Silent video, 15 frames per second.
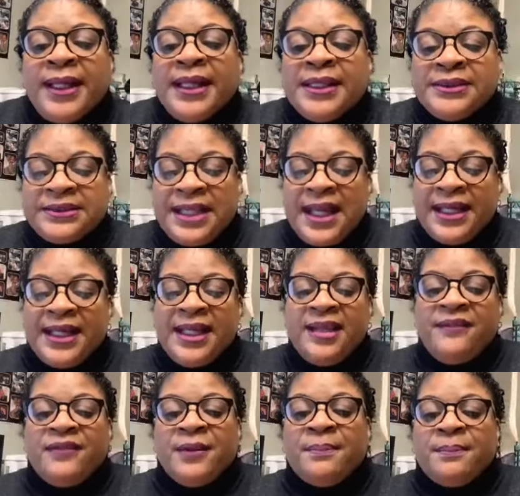Is that
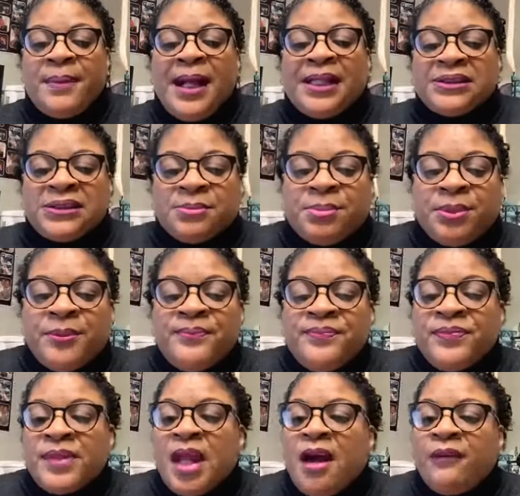even possible?
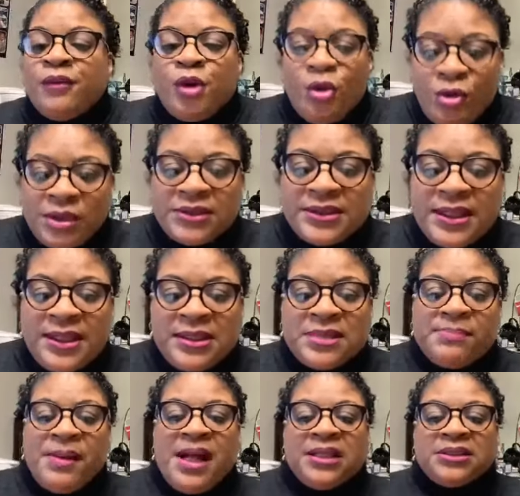Of course it is
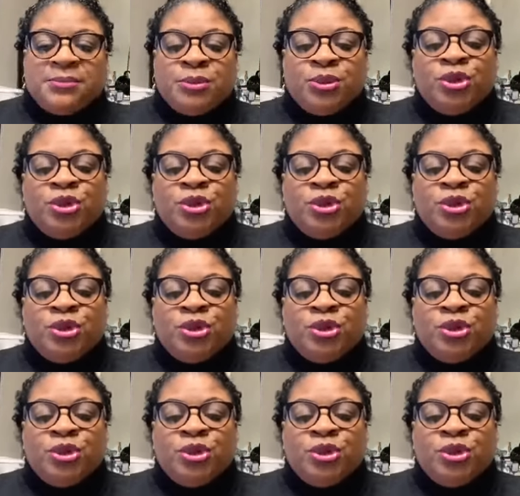possible.